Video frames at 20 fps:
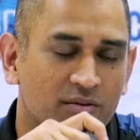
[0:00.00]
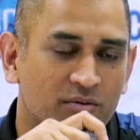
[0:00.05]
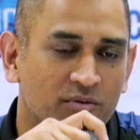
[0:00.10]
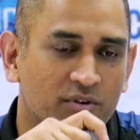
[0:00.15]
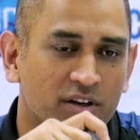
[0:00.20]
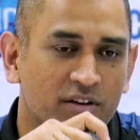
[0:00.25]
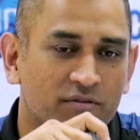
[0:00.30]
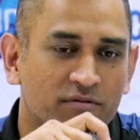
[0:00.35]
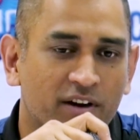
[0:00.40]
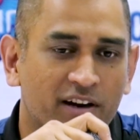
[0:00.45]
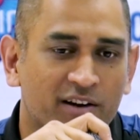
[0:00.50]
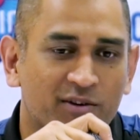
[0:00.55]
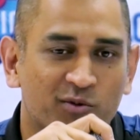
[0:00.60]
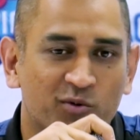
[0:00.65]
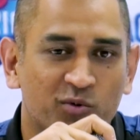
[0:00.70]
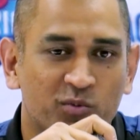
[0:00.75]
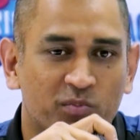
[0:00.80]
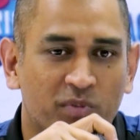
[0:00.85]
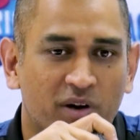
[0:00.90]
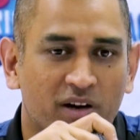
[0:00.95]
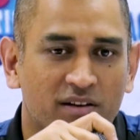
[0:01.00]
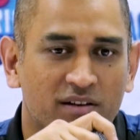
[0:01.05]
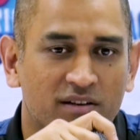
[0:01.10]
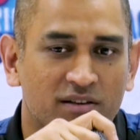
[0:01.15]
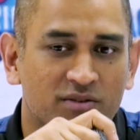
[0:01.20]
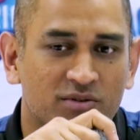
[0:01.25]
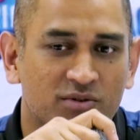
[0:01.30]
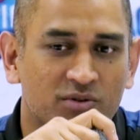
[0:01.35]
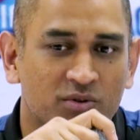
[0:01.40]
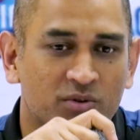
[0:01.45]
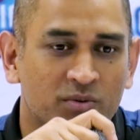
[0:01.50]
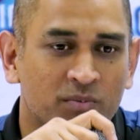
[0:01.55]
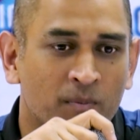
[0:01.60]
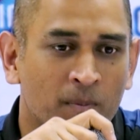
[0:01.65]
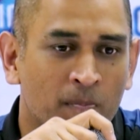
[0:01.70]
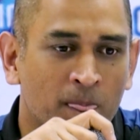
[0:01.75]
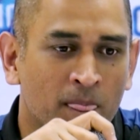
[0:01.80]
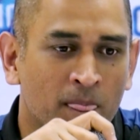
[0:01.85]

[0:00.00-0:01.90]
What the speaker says: We were in fact room partners. So